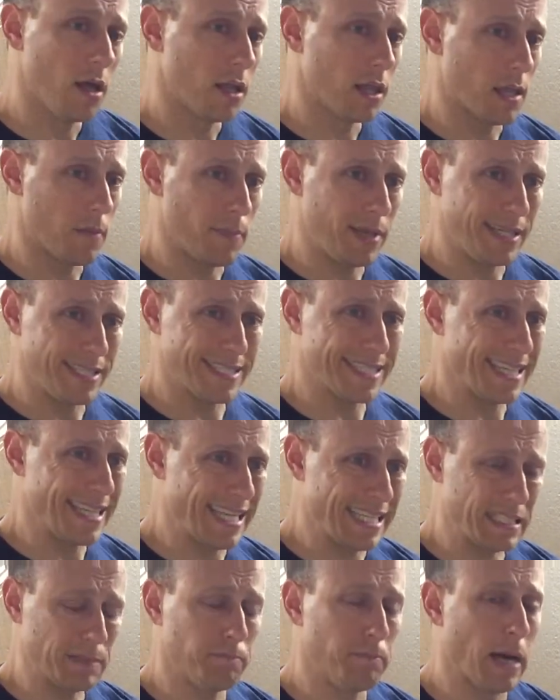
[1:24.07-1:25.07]
that means the
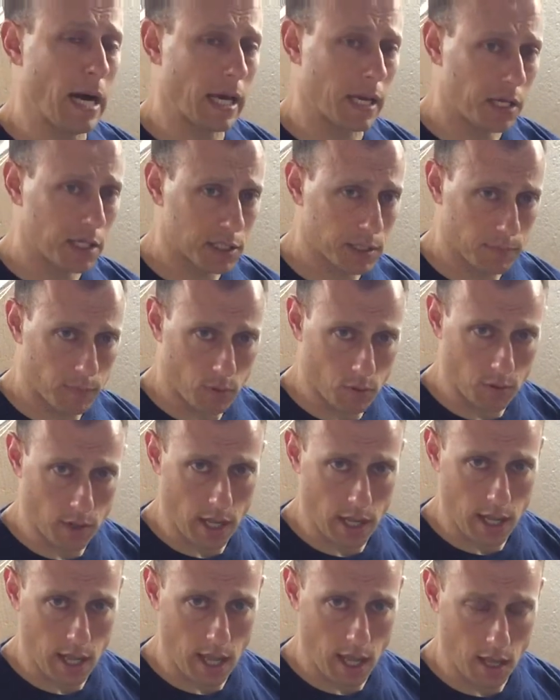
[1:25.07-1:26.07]
less body support
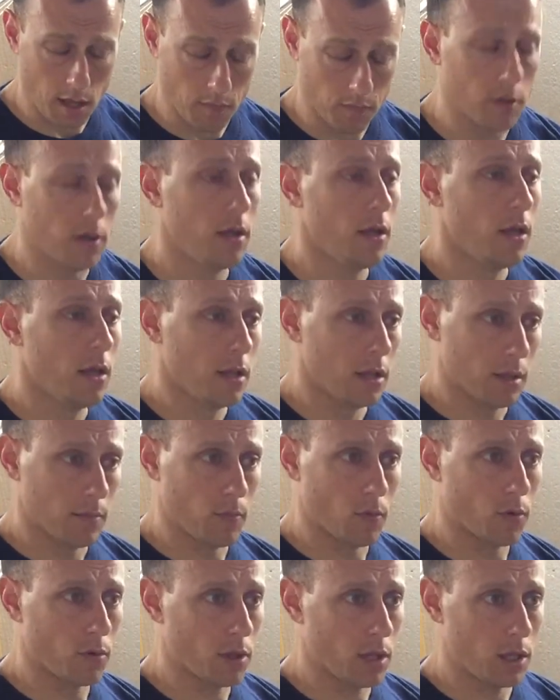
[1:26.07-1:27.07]
I have.
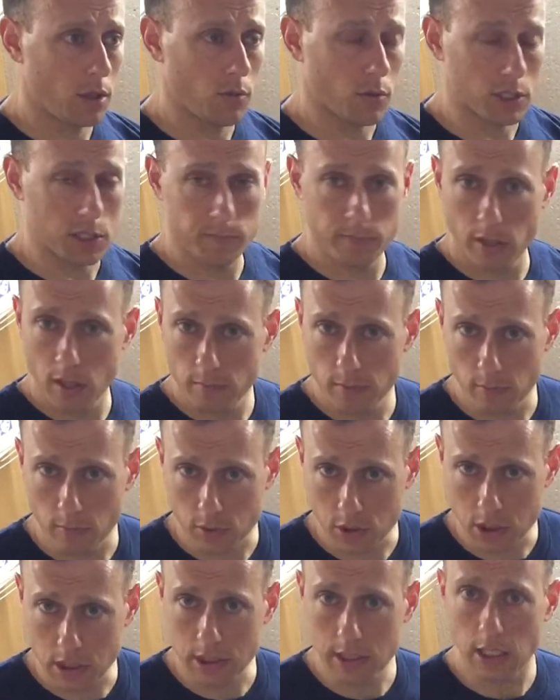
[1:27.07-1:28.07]
The more that you experiment
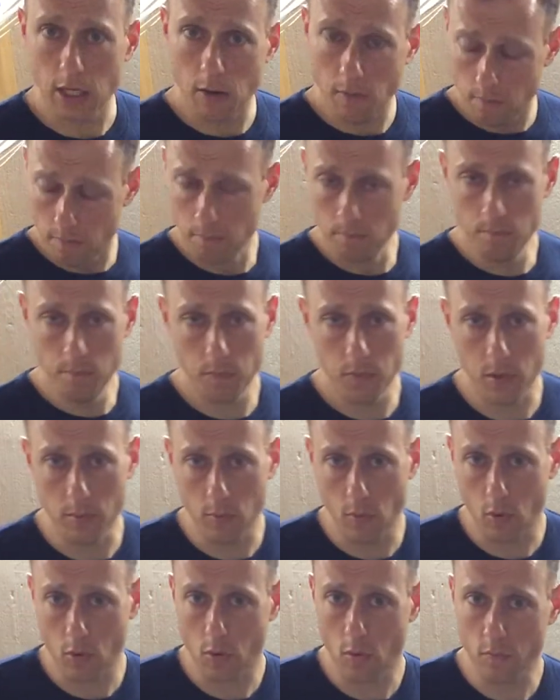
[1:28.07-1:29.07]
with chi-sao, the
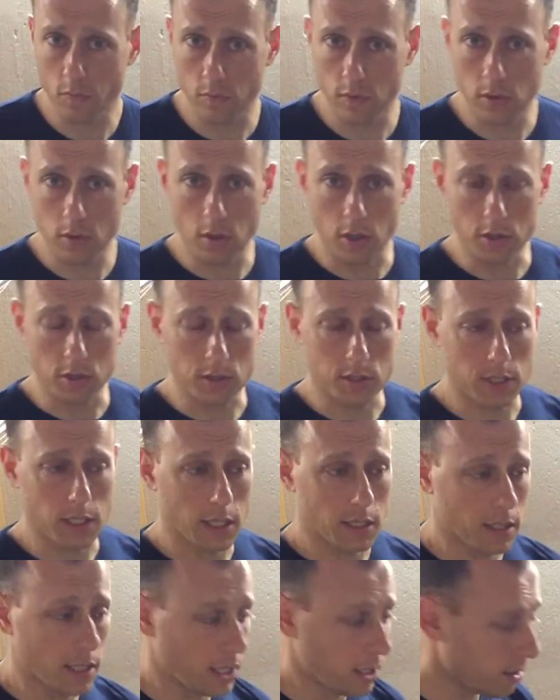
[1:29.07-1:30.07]
more hopefully you'll
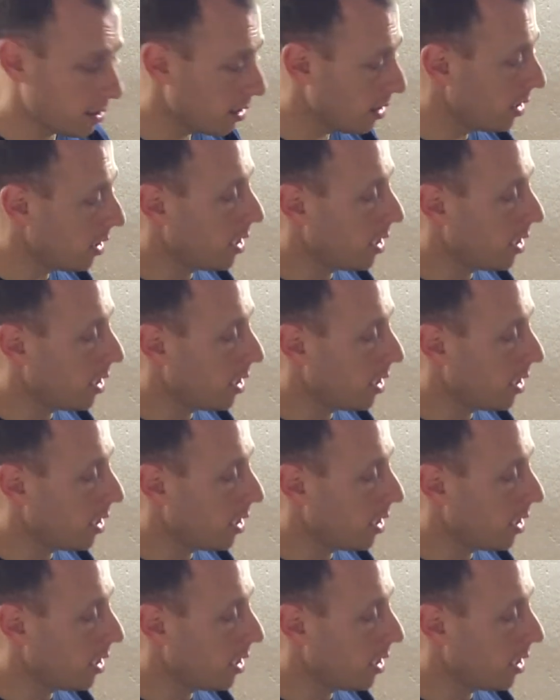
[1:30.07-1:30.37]
understand that.